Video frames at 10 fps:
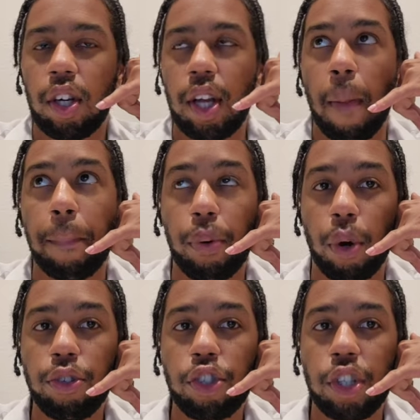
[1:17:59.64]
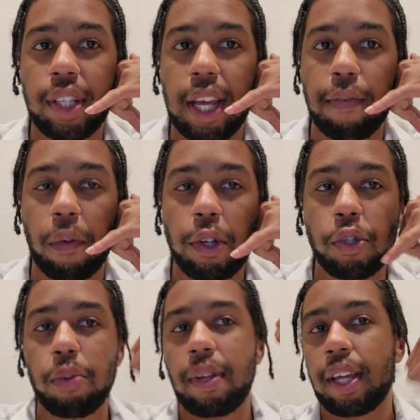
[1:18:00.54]
approach the
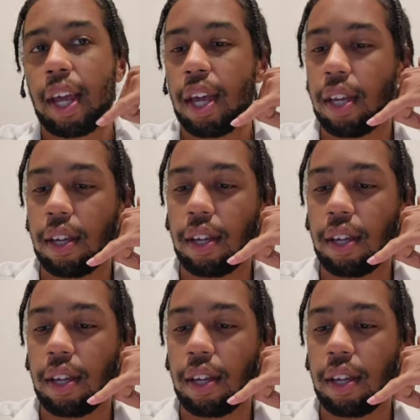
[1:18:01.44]
influencer, be like, hey,